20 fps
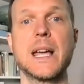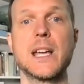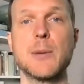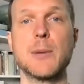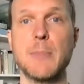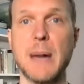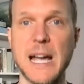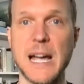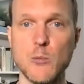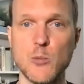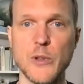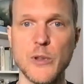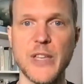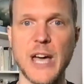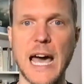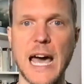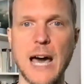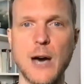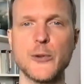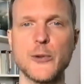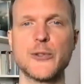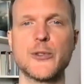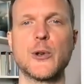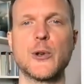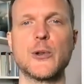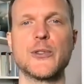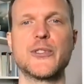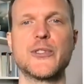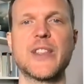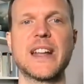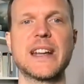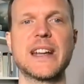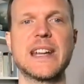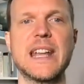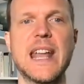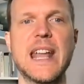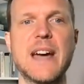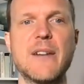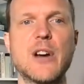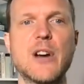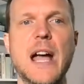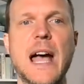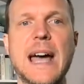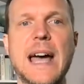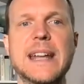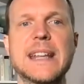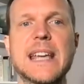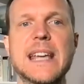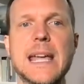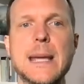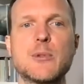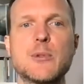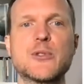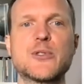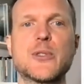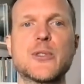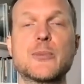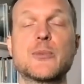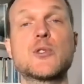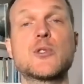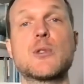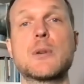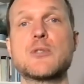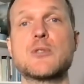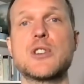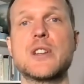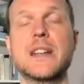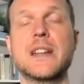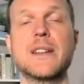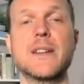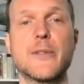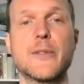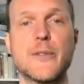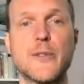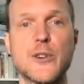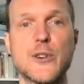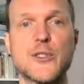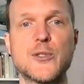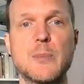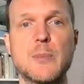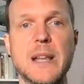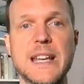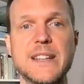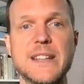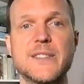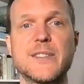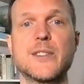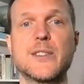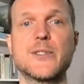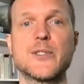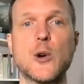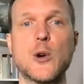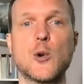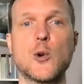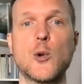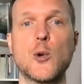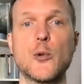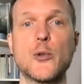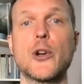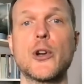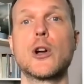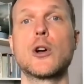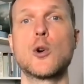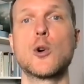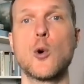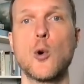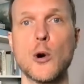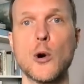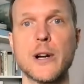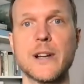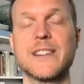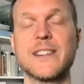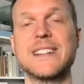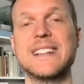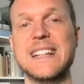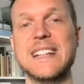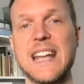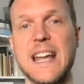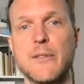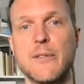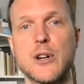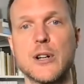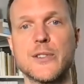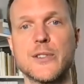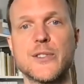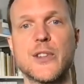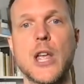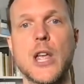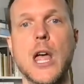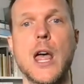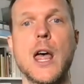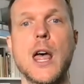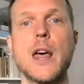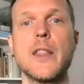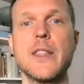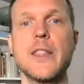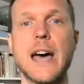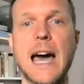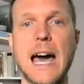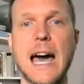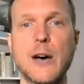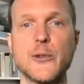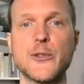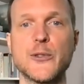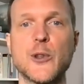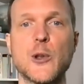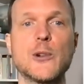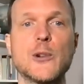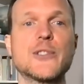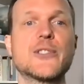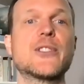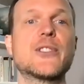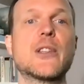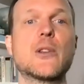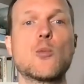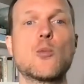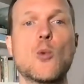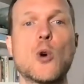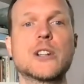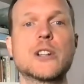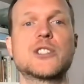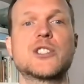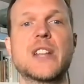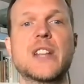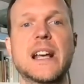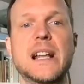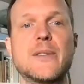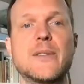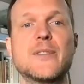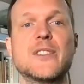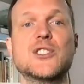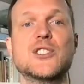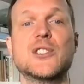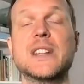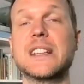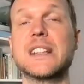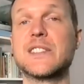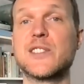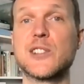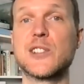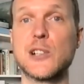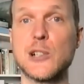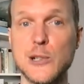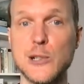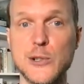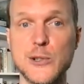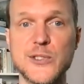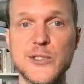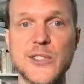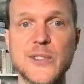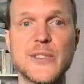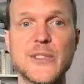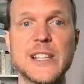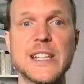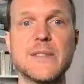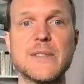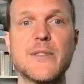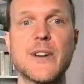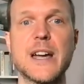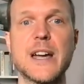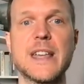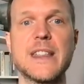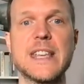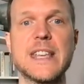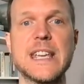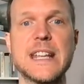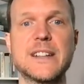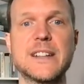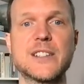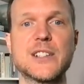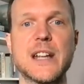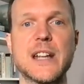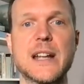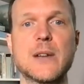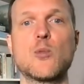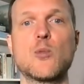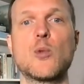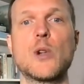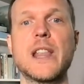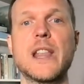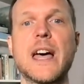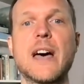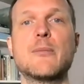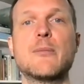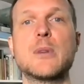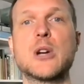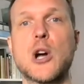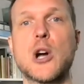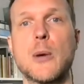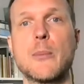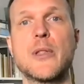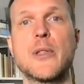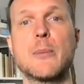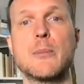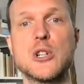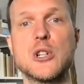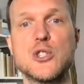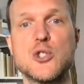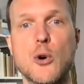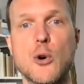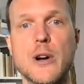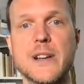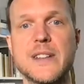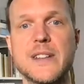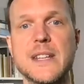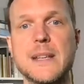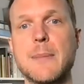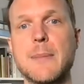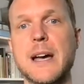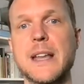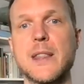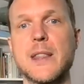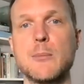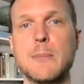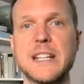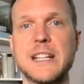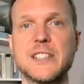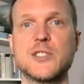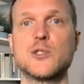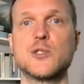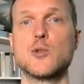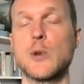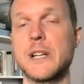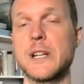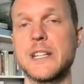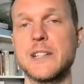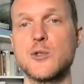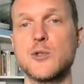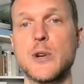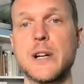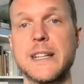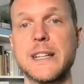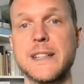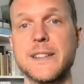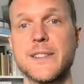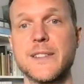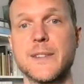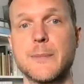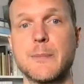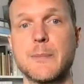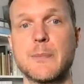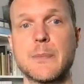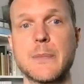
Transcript: Combined with the households that never had a cable subscription in the first place, the so-called cord nevers, the households that watch television exclusively via the internet will have become the majority by the mid-2020s.